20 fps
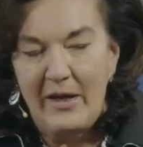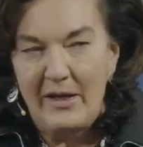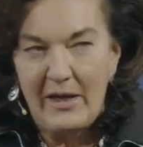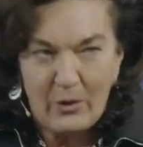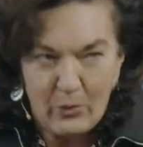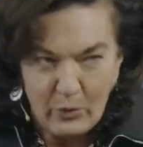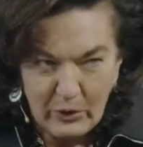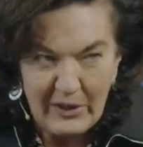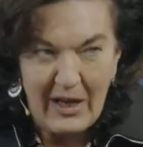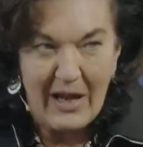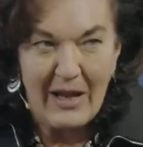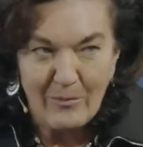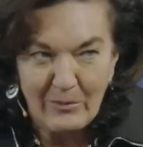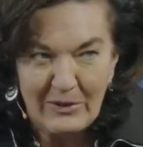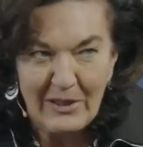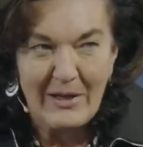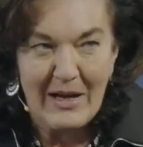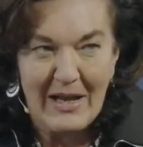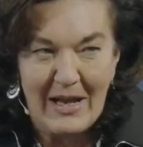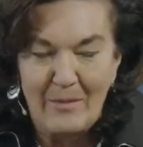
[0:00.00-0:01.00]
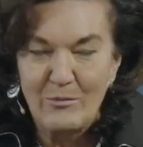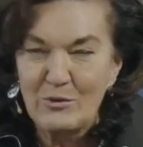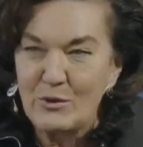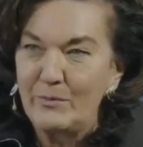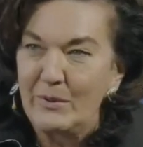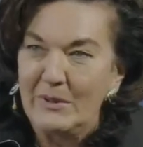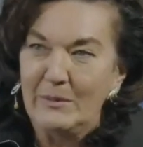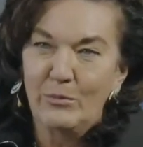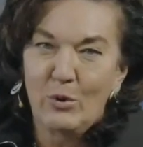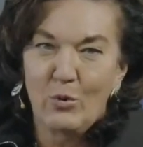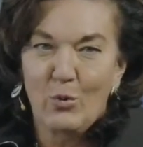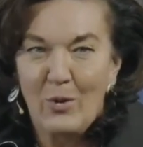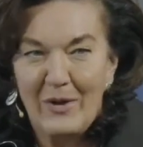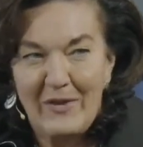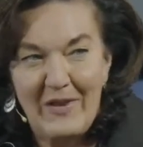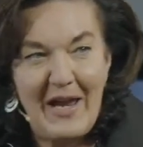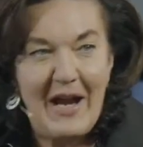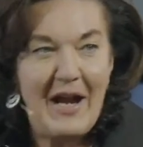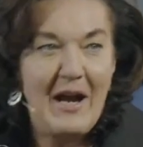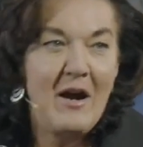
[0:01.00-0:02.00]
And I could name the names of people who were
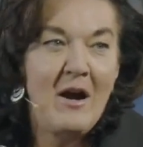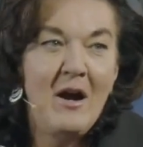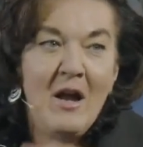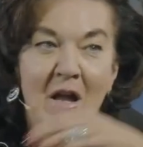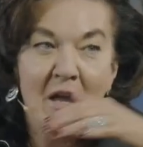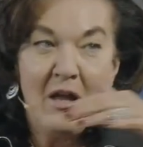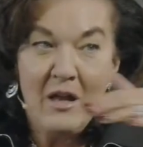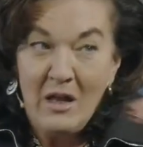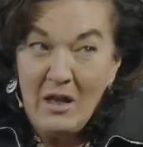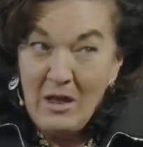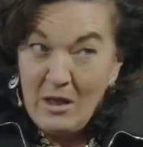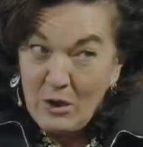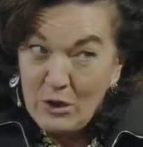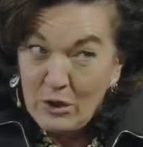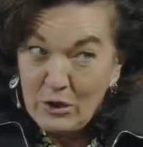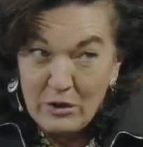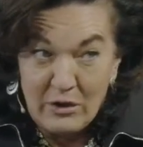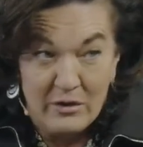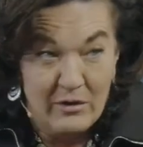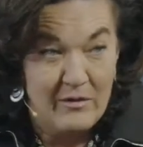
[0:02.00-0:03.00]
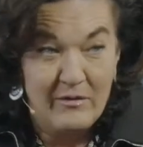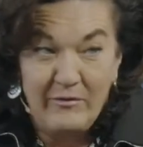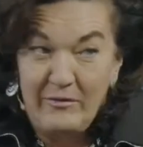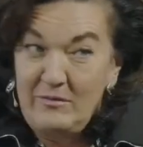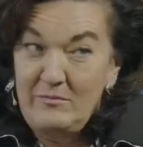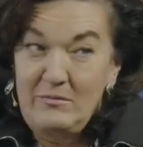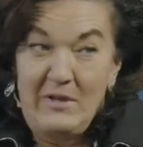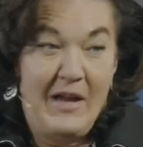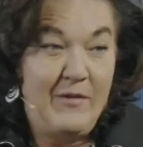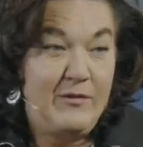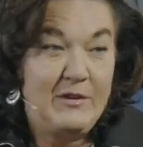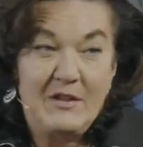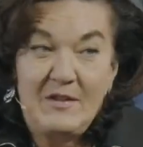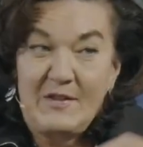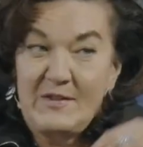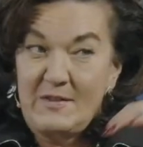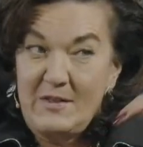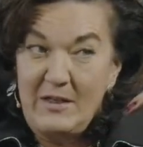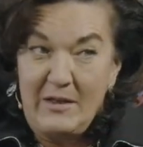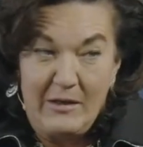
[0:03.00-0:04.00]
there:
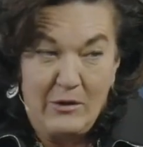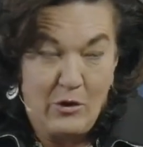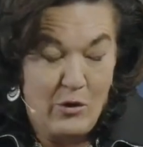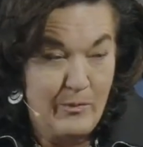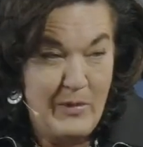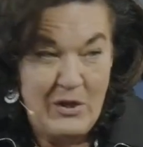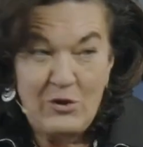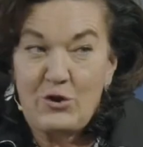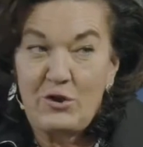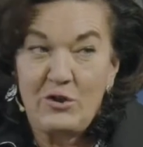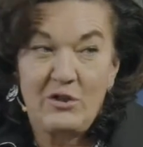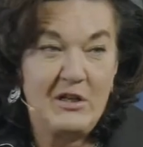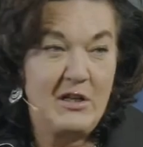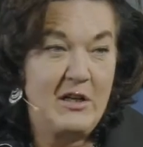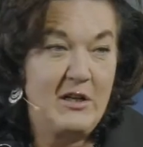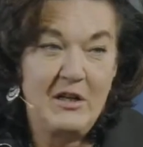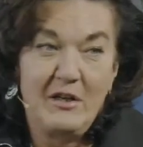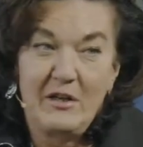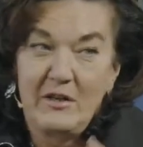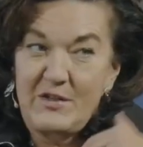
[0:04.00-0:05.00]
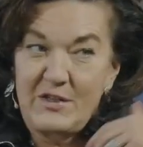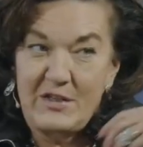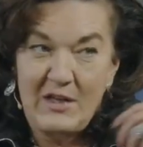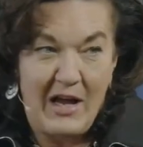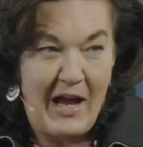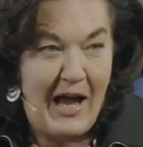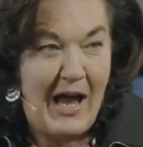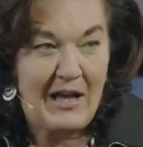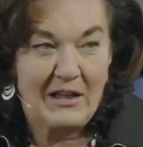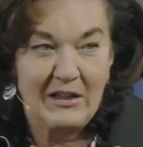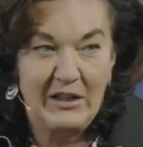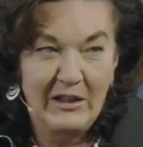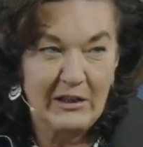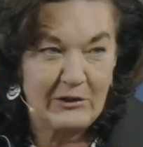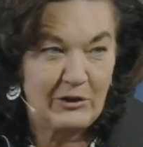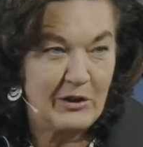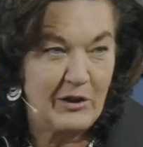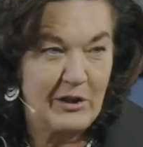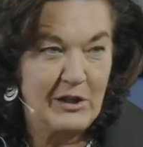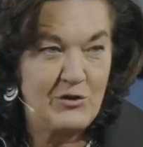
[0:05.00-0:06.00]
FTC commissioners, acting
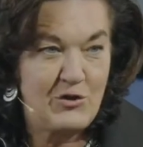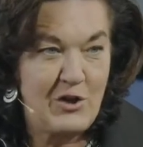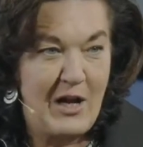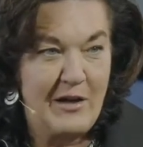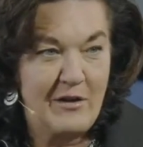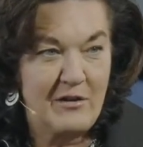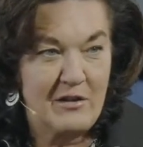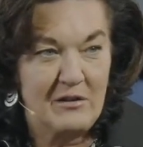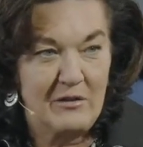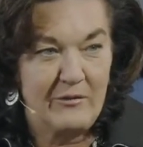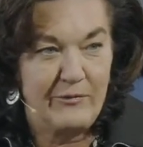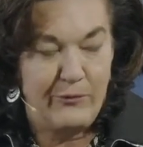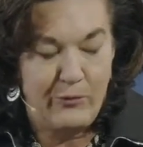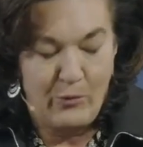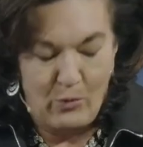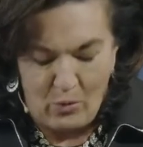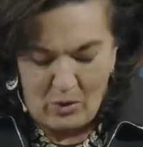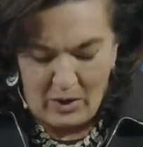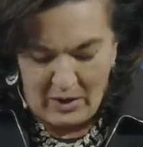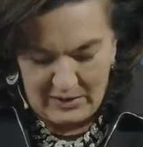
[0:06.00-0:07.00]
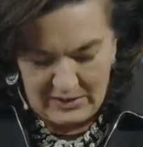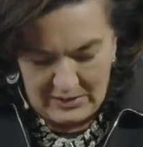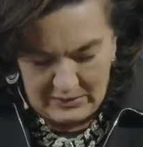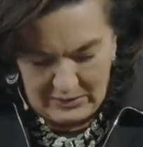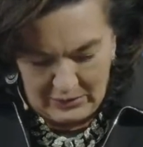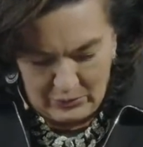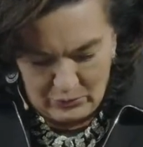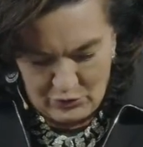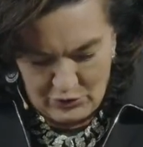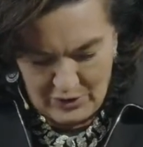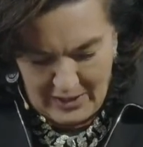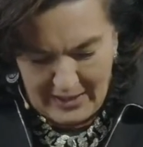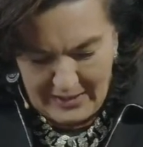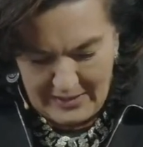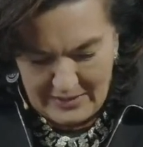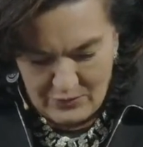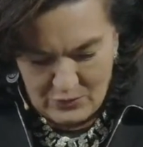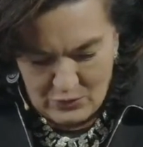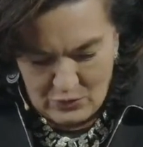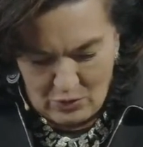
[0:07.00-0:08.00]
attorney general for the DOJ,
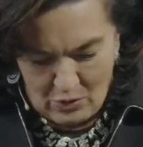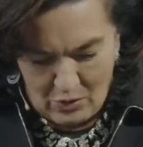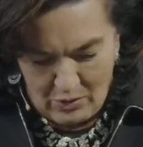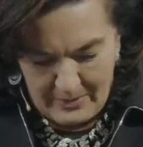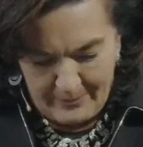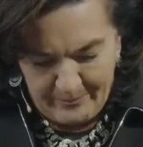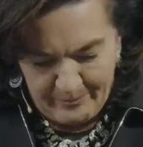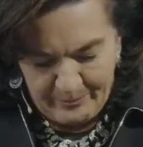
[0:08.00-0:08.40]
and so on.